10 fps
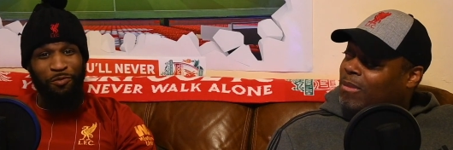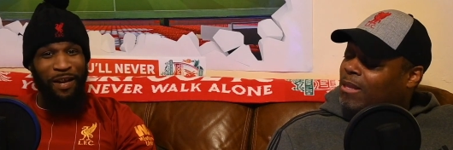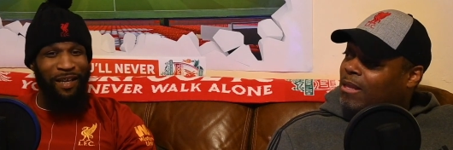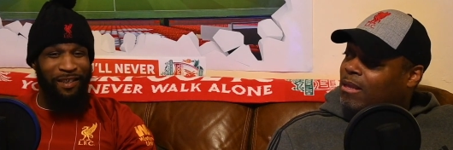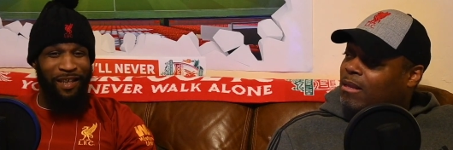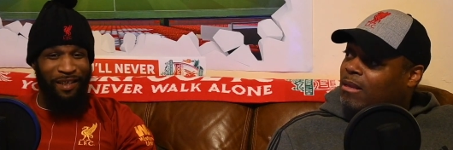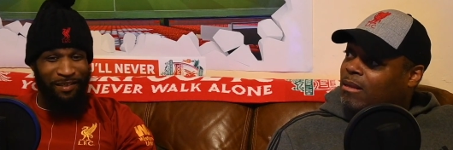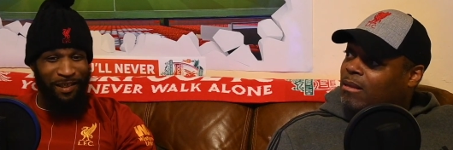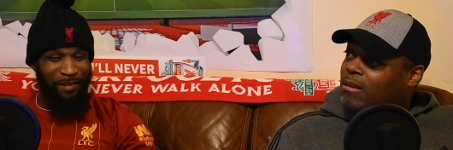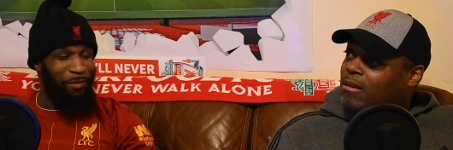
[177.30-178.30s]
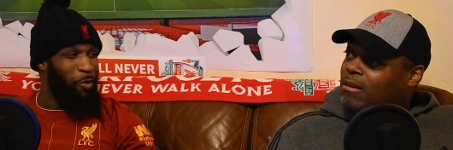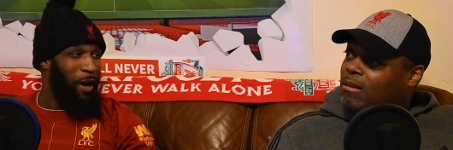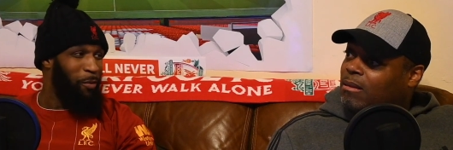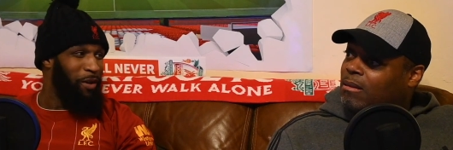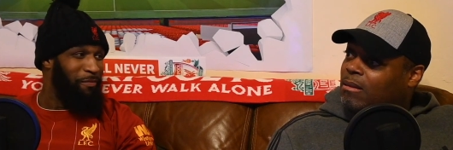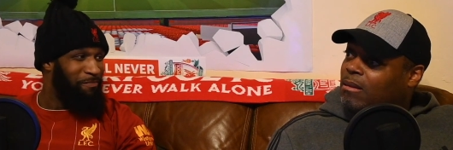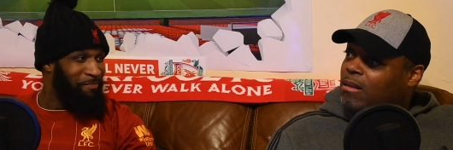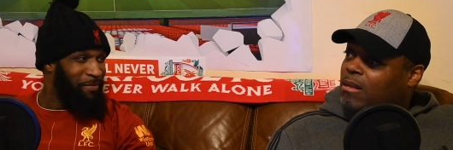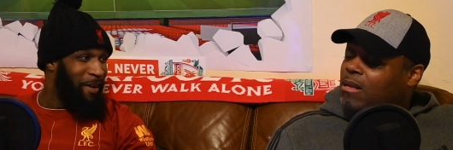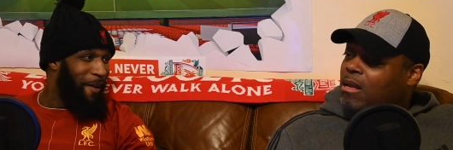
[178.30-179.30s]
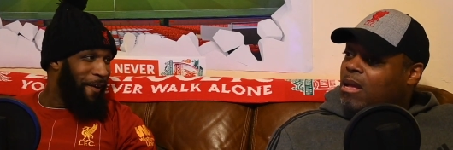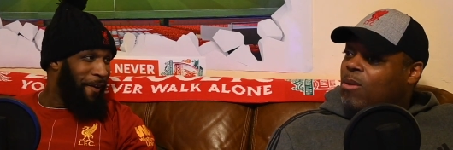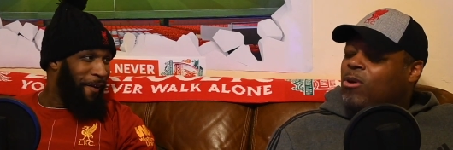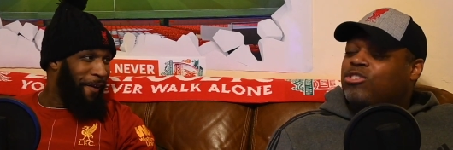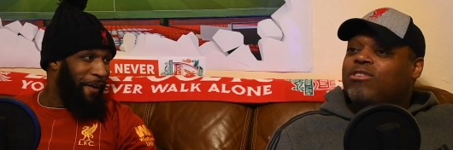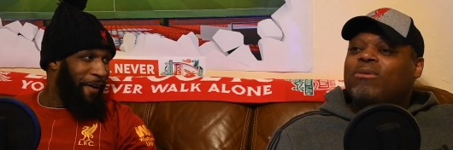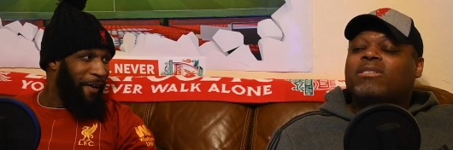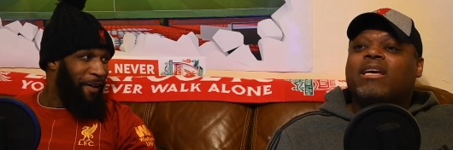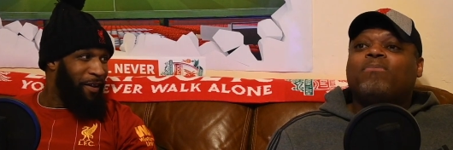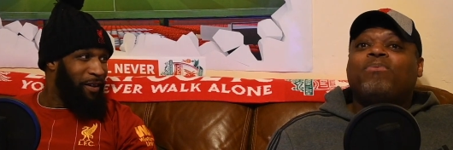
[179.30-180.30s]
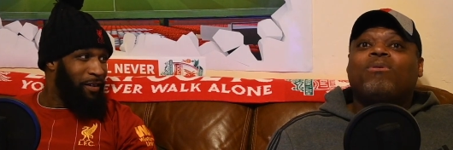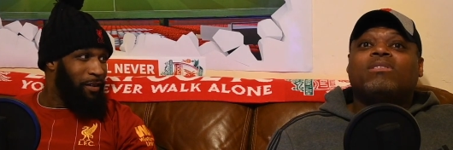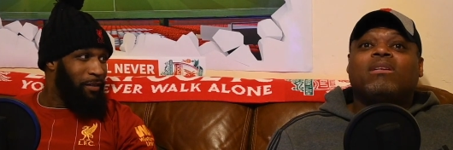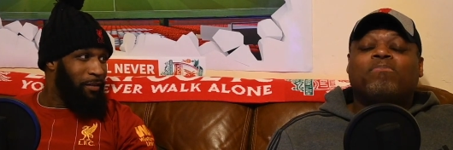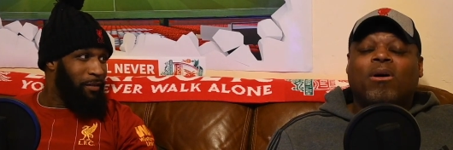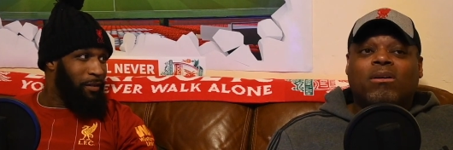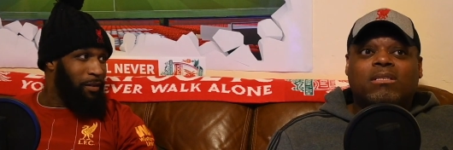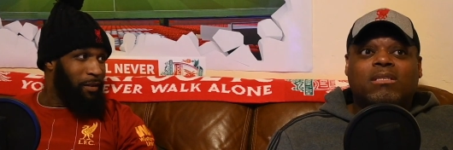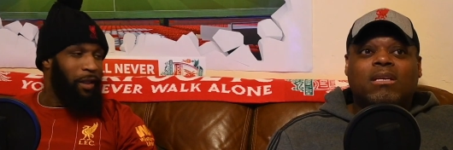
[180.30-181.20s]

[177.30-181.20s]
Speaker 1: rate that did quite well?
Speaker 2: Well, Trent was getting balls in the box. Yeah,